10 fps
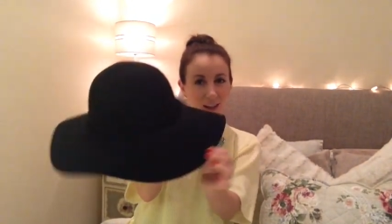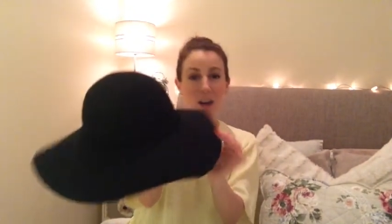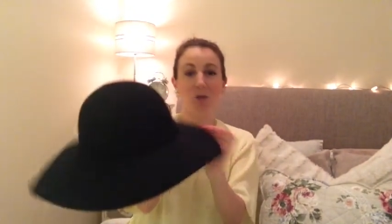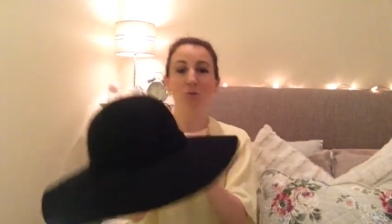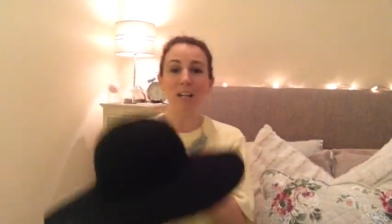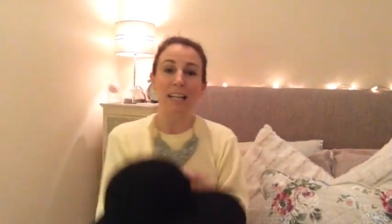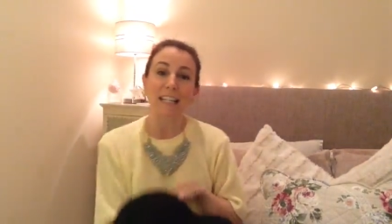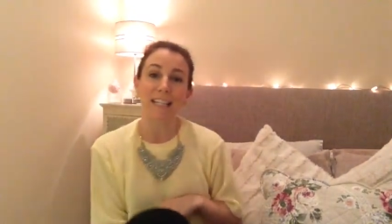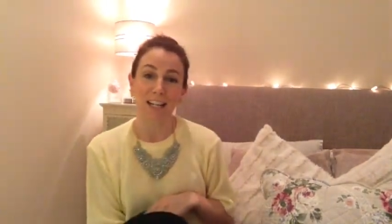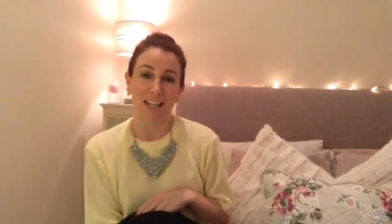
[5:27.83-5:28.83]
I
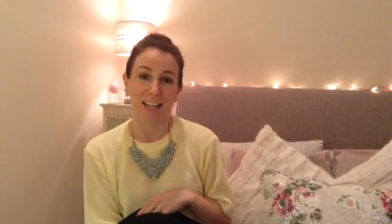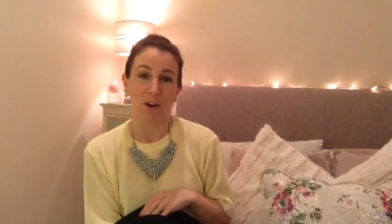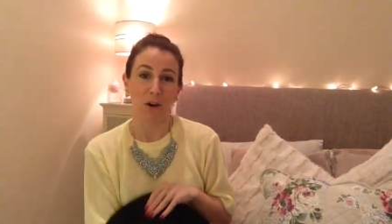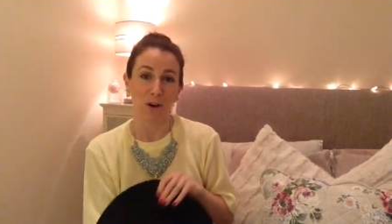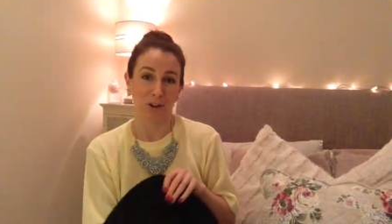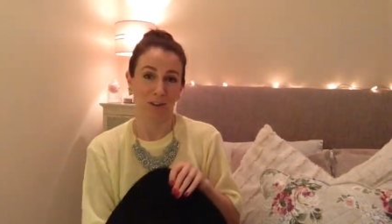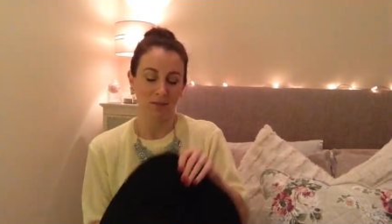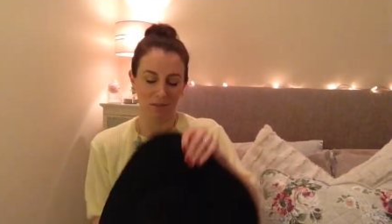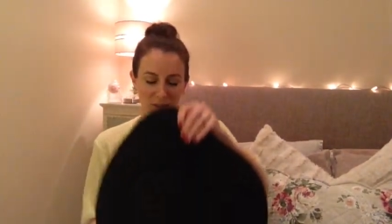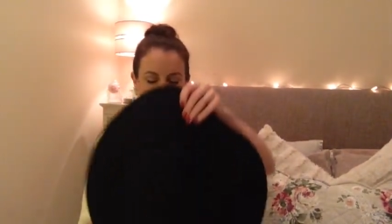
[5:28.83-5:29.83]
really like it on.
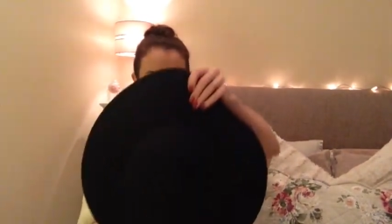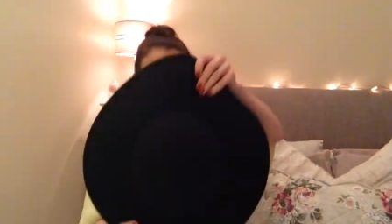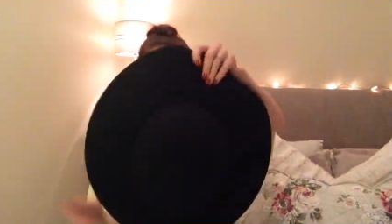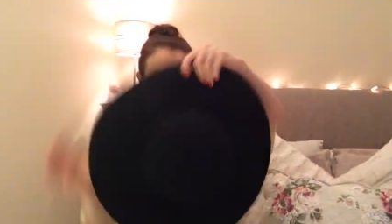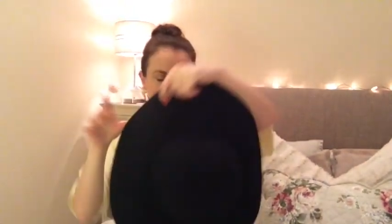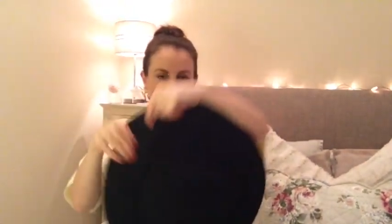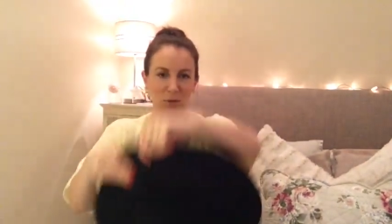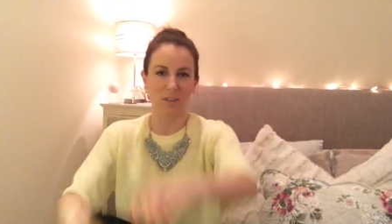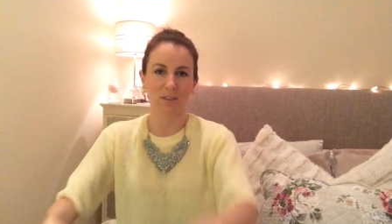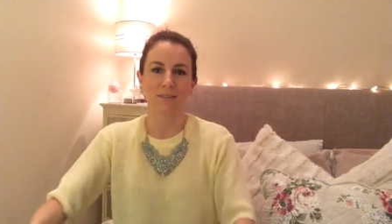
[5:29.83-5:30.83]
I,
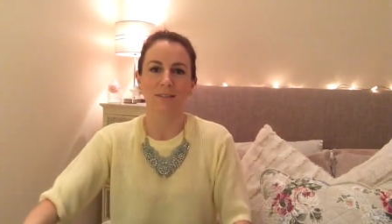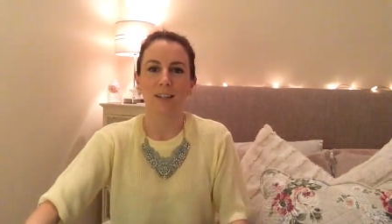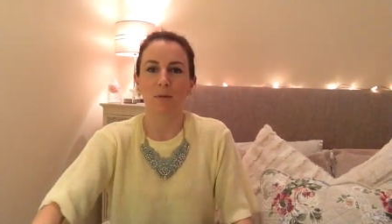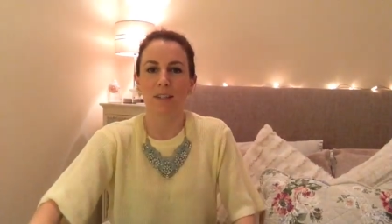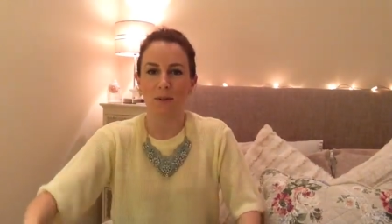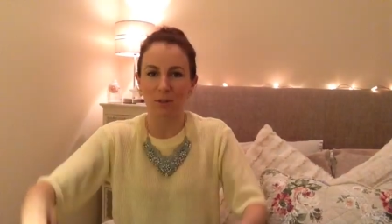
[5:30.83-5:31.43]
hold on, let me see